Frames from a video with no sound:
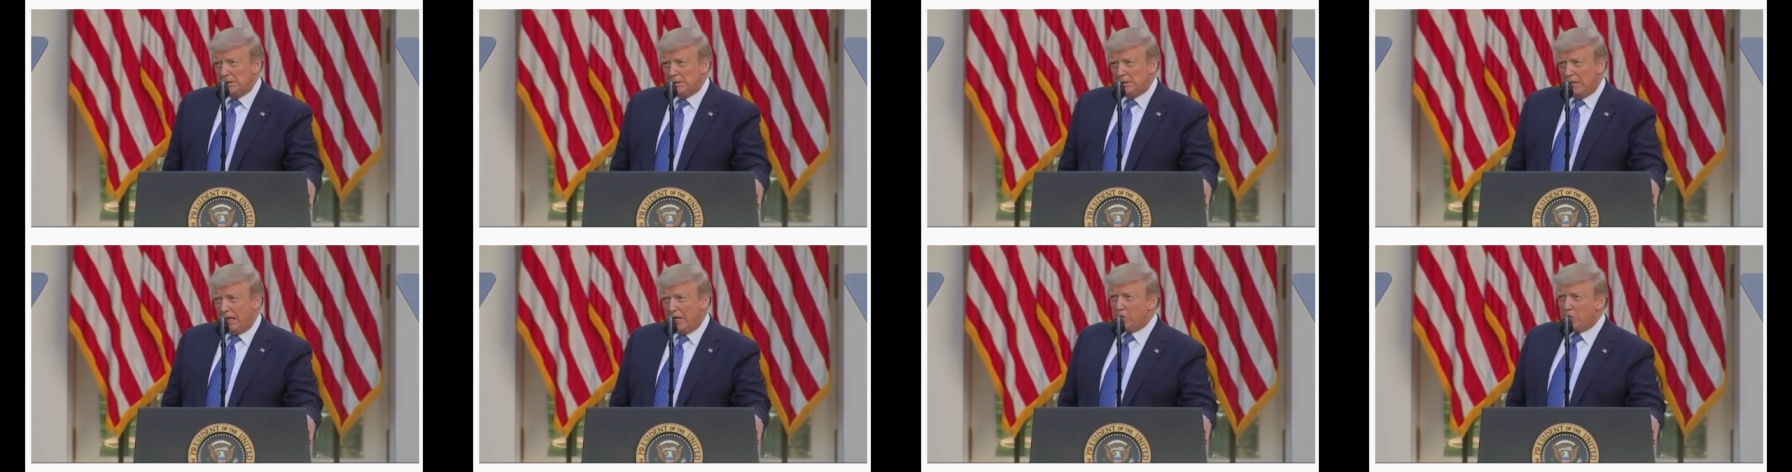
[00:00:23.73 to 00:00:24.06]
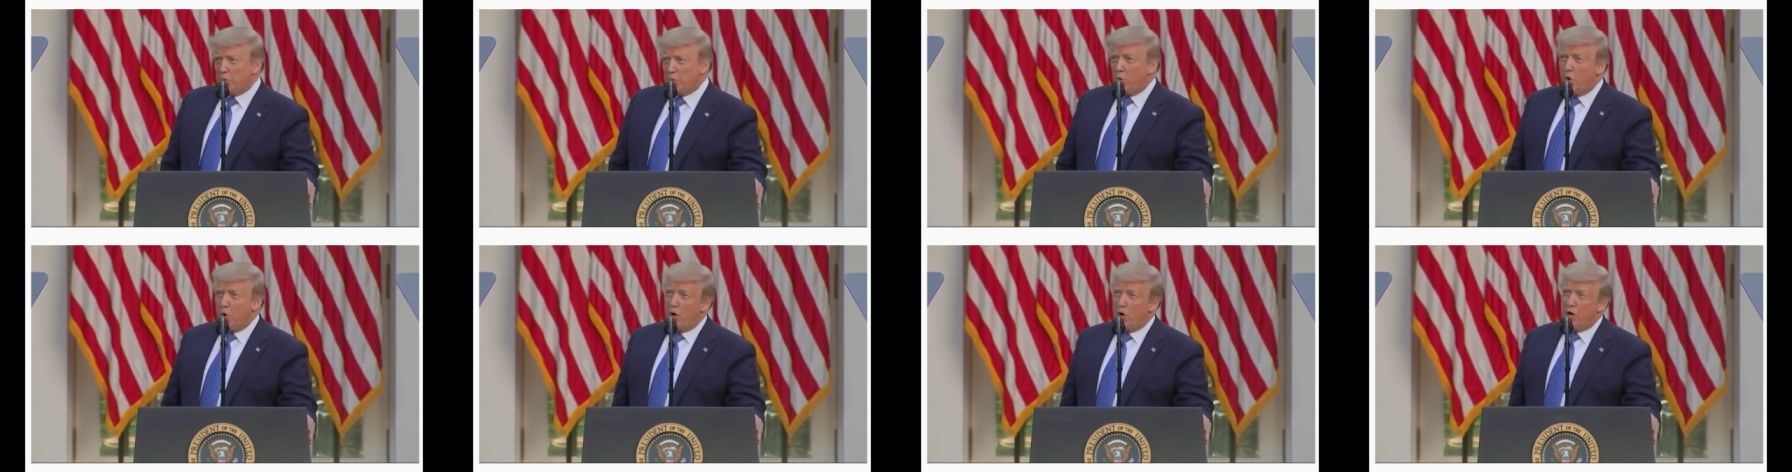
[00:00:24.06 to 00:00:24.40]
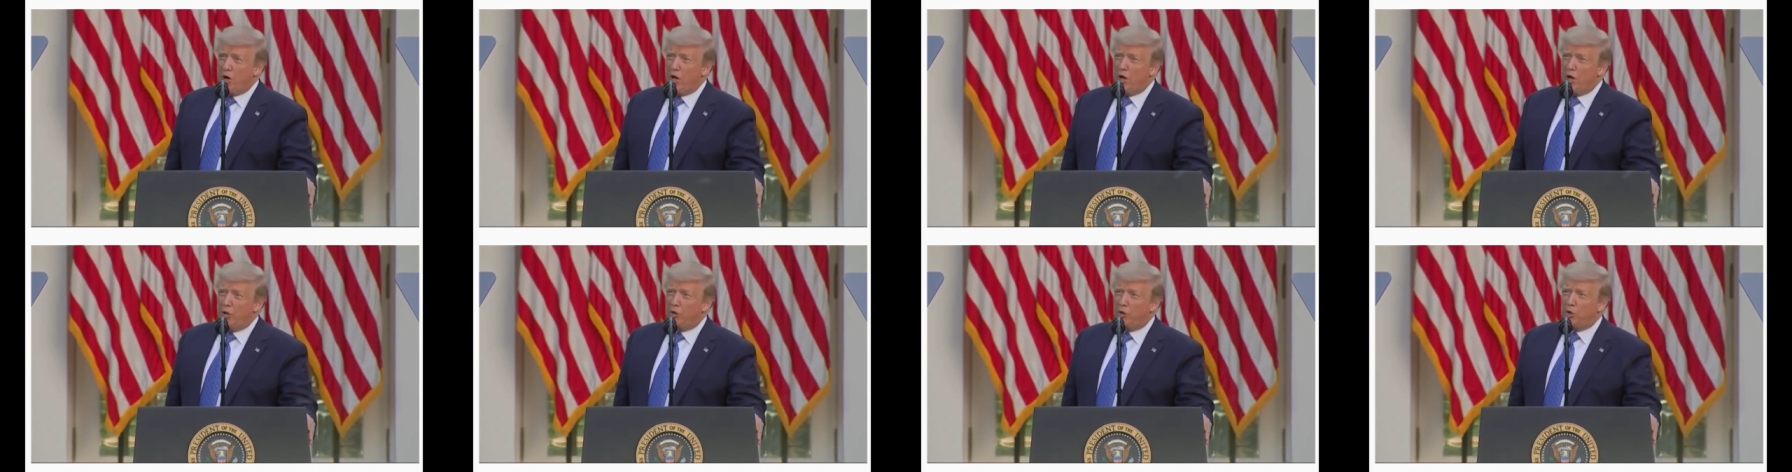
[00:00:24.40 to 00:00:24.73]
I swore an
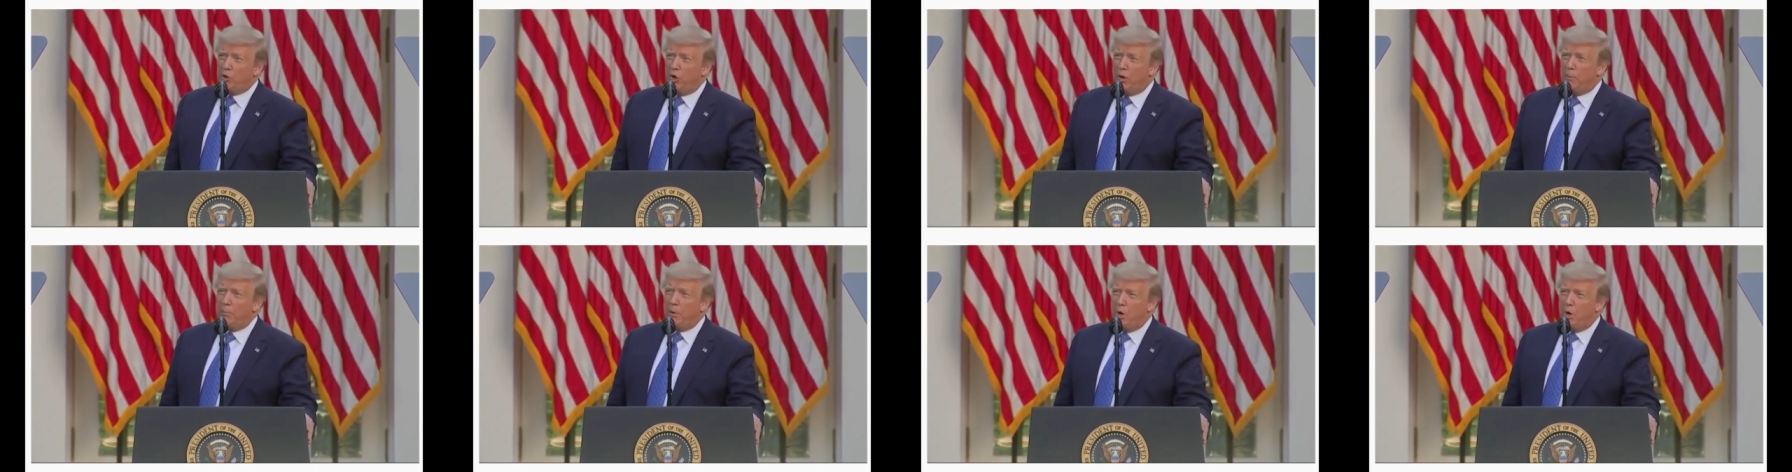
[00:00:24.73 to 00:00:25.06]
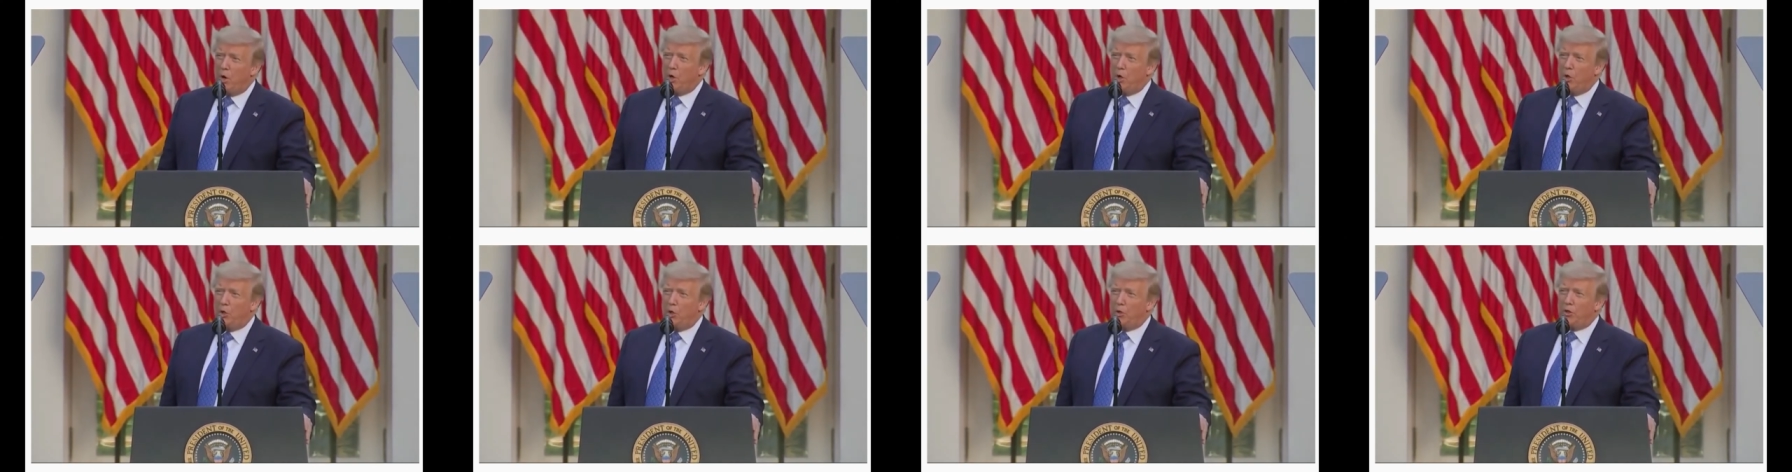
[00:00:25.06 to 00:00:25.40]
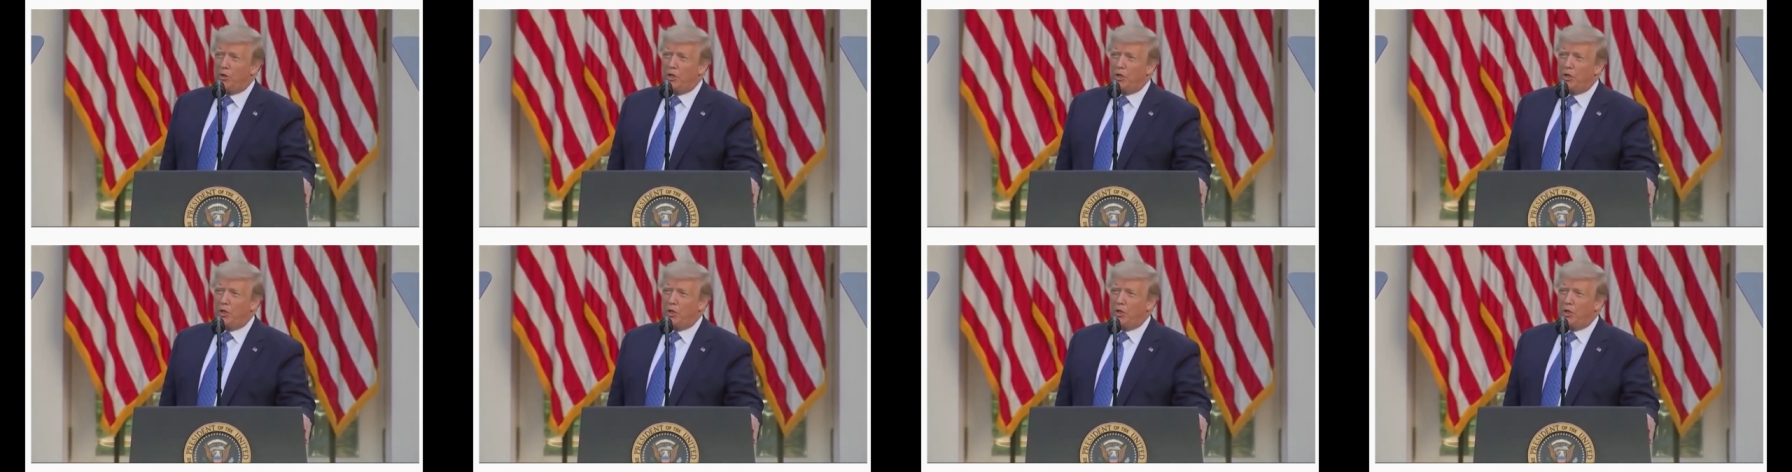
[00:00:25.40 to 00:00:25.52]
oath to uphold